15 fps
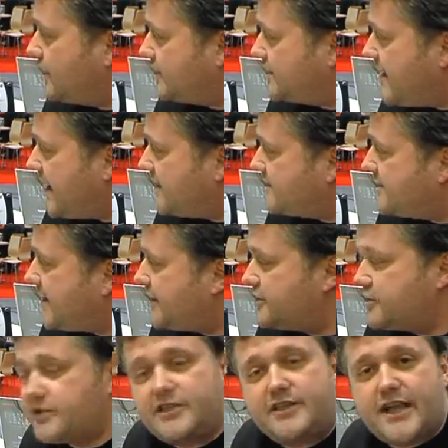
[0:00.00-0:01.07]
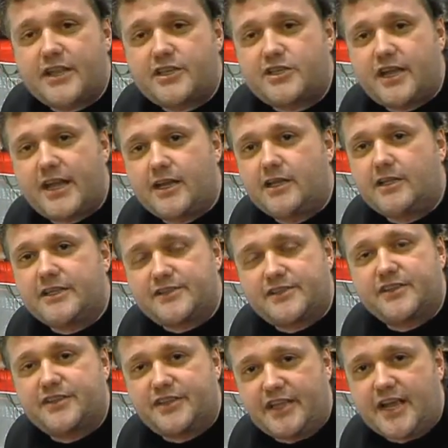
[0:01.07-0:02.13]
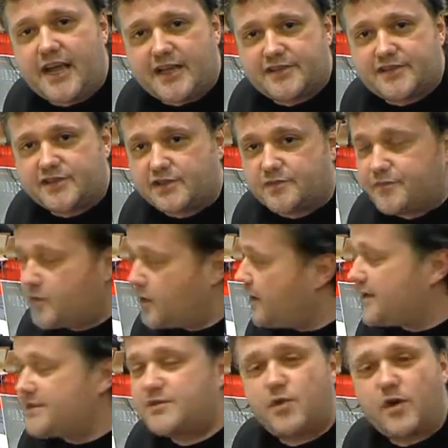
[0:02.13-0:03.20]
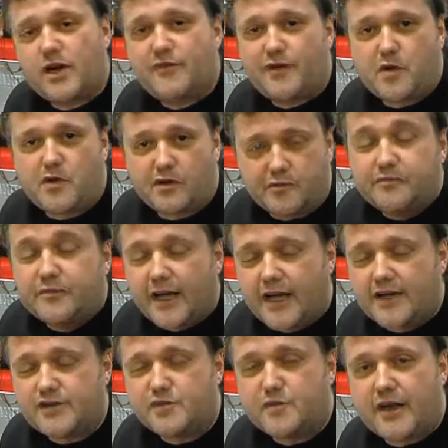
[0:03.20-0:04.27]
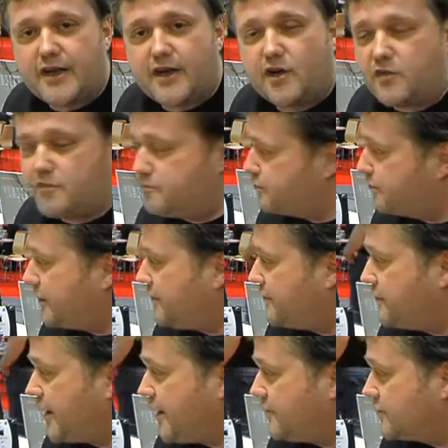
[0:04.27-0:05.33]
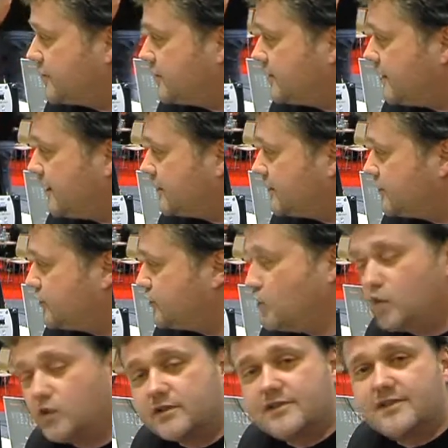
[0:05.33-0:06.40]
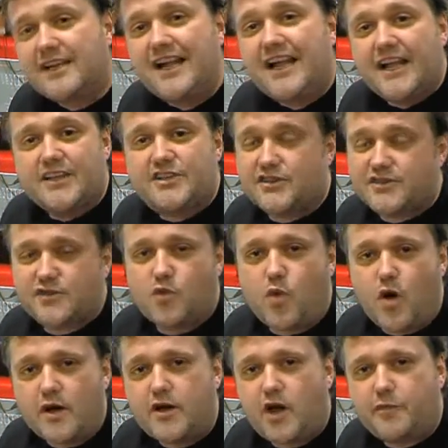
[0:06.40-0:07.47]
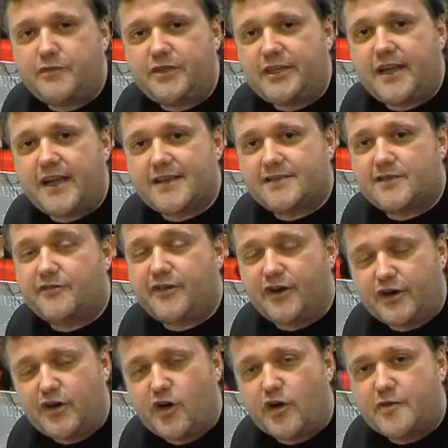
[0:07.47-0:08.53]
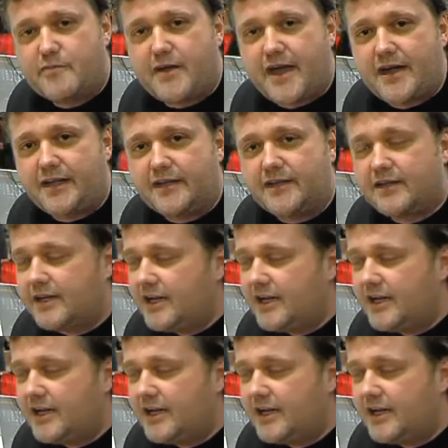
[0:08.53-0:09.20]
The next section in that channel is the de-esser. Well, that is one of our, as you may know, pretty favorite tools. It's just a one-knob de-esser, very automatic.